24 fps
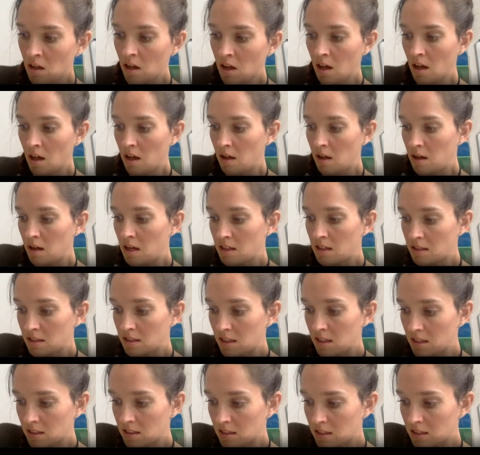Uh, it's
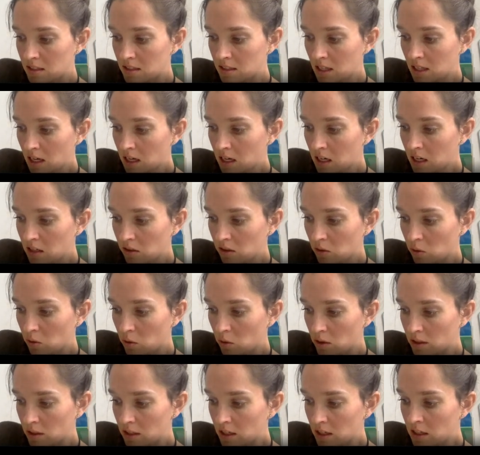the second
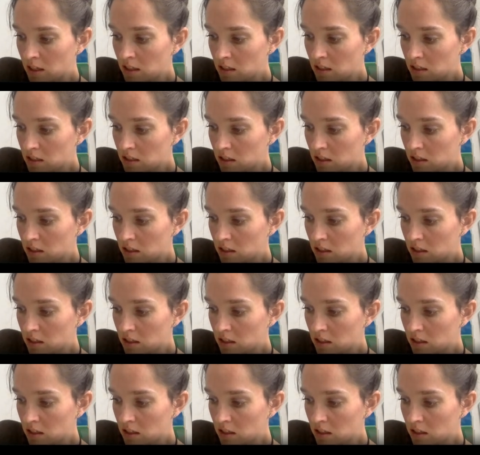coordinate.